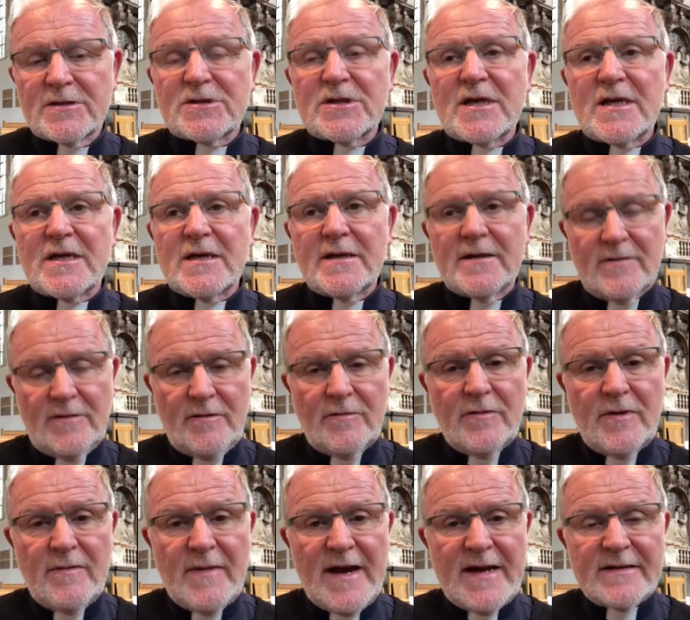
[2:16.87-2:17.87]
She
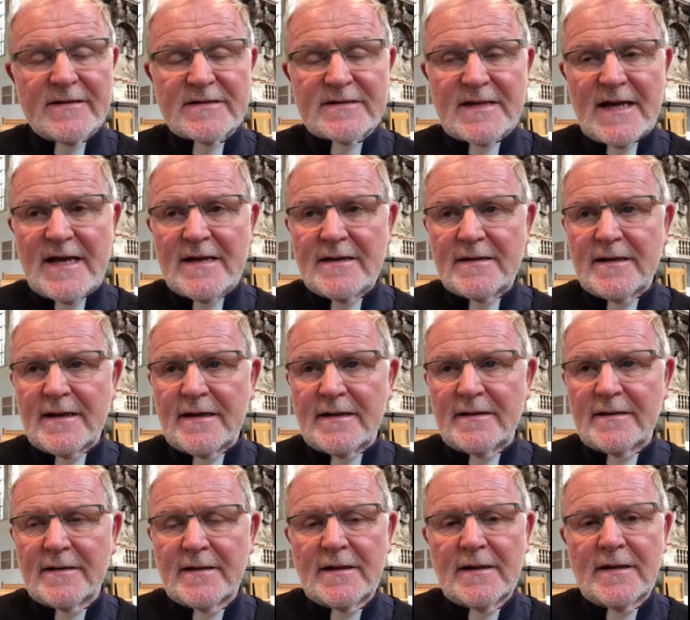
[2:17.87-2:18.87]
remained
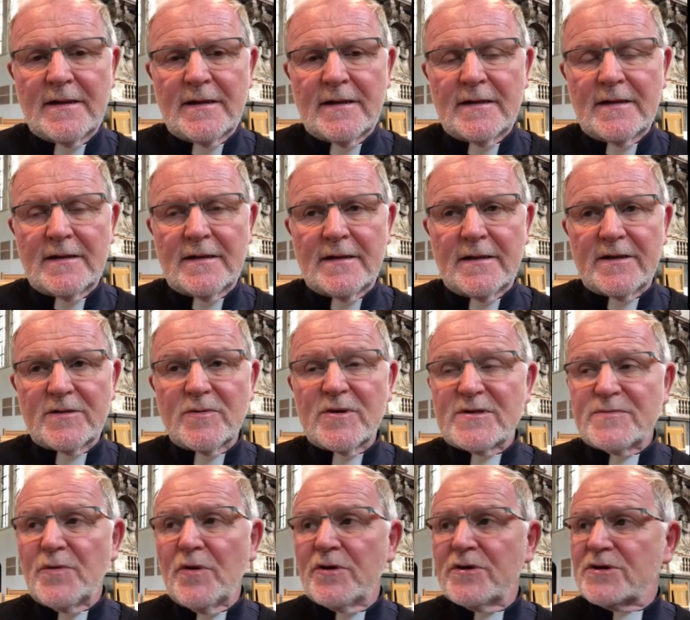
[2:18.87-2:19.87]
standing, at
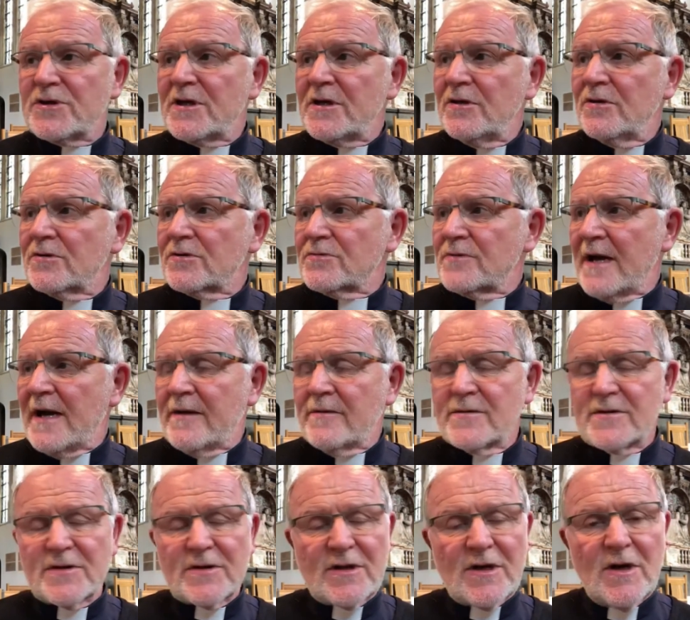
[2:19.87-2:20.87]
which point she looked
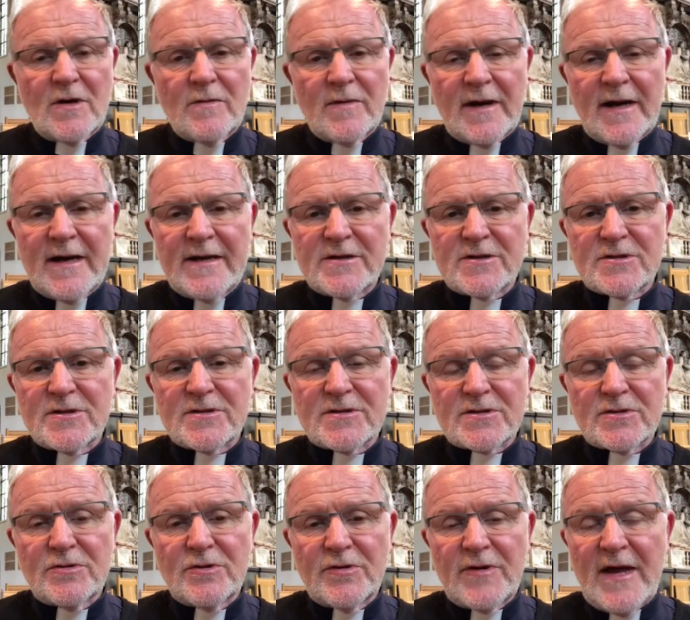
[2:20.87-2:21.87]
round at the congregation and
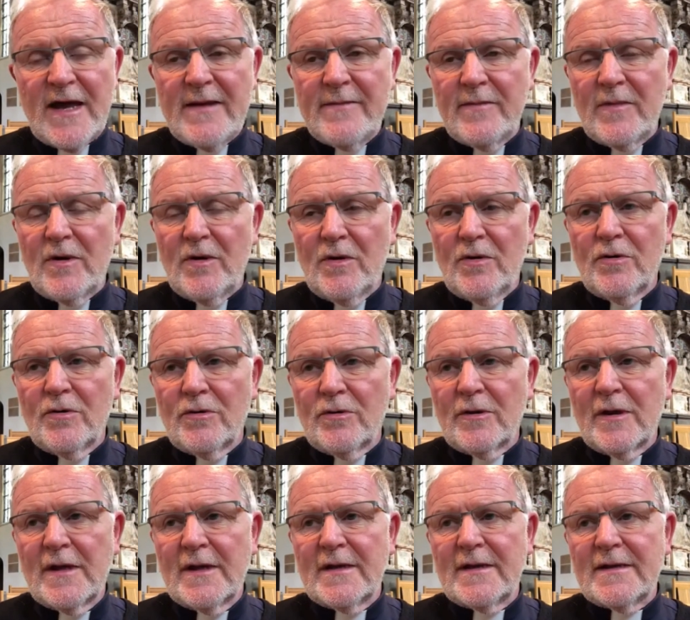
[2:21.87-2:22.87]
saw them
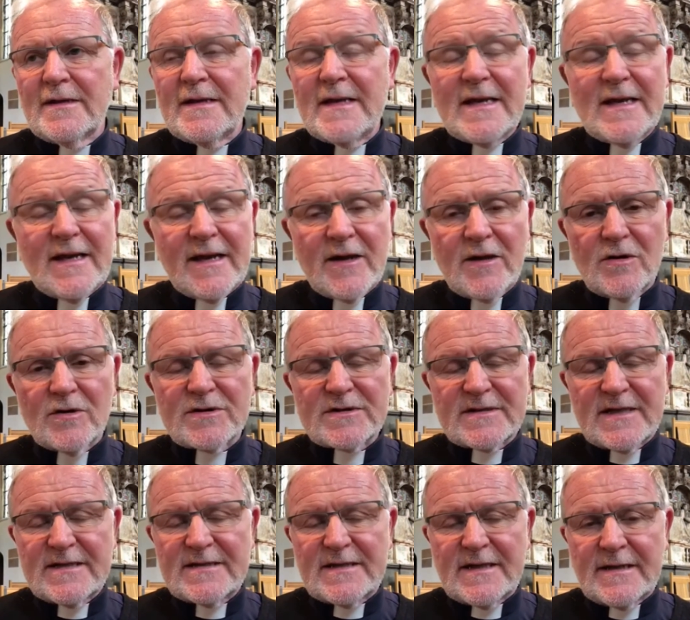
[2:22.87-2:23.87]
all kneeling or
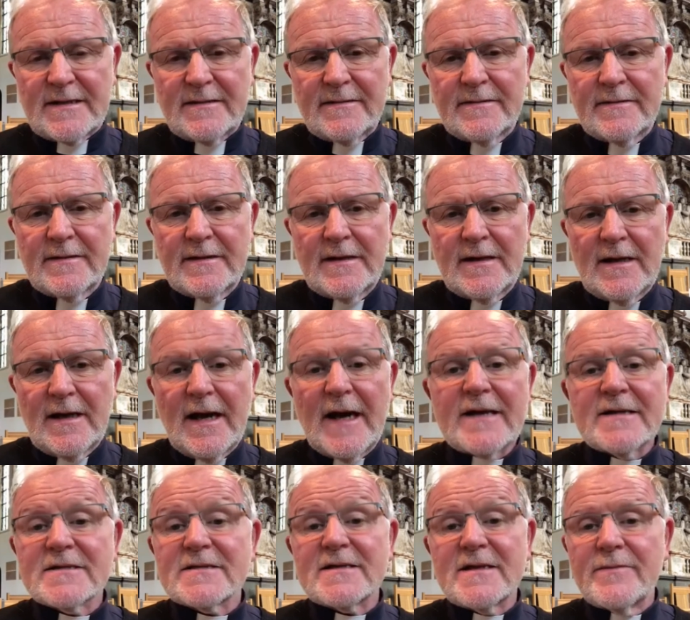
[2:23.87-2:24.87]
sitting,
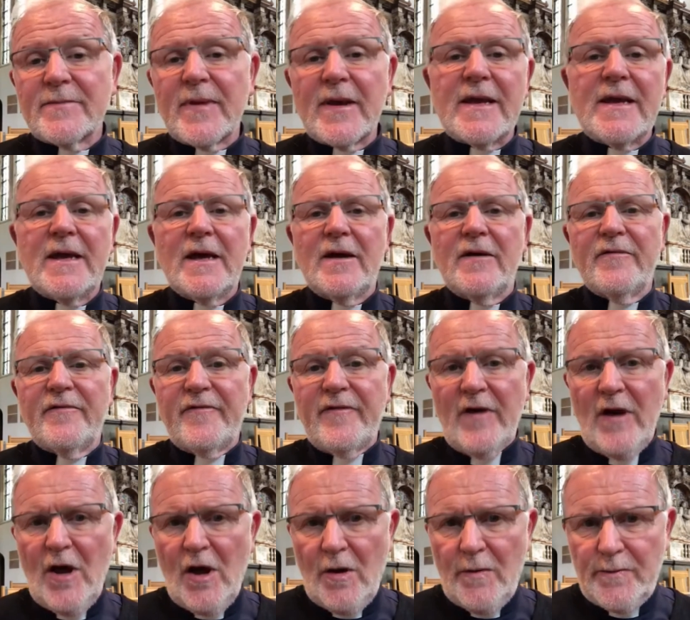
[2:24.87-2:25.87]
and simply
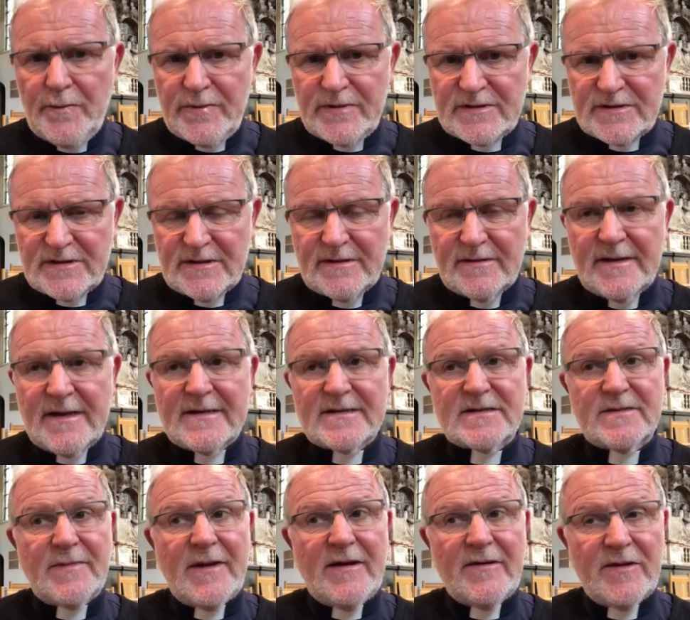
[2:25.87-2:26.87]
flopped,
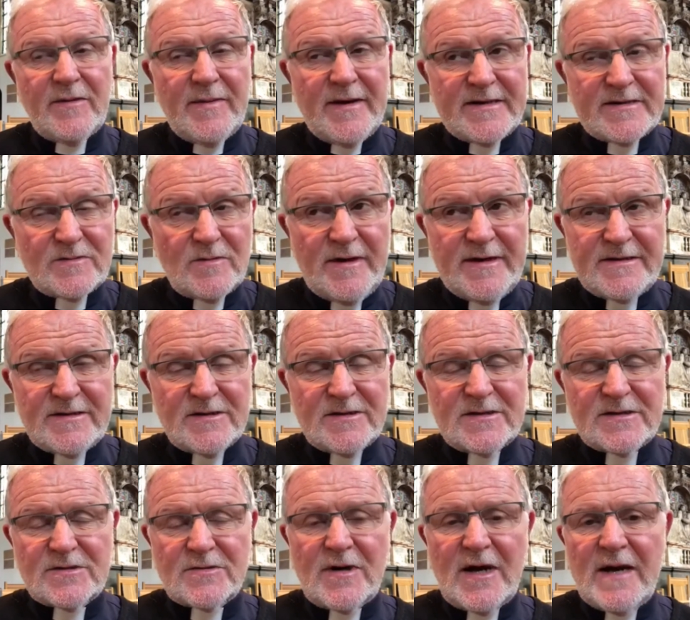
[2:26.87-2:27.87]
that's about the best way to
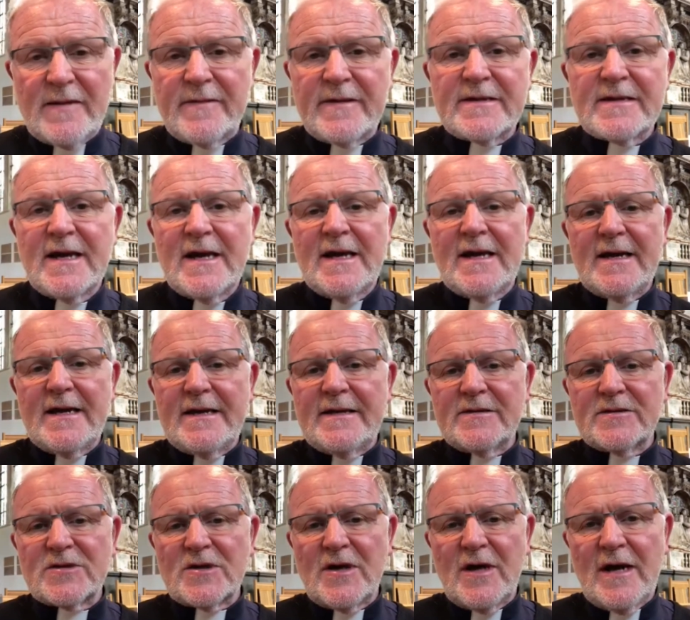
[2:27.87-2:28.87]
describe it,
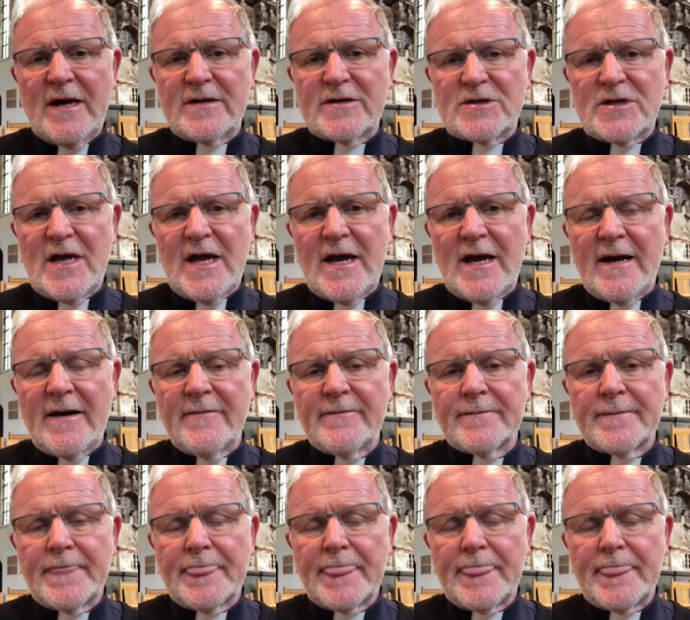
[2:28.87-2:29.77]
into her chair,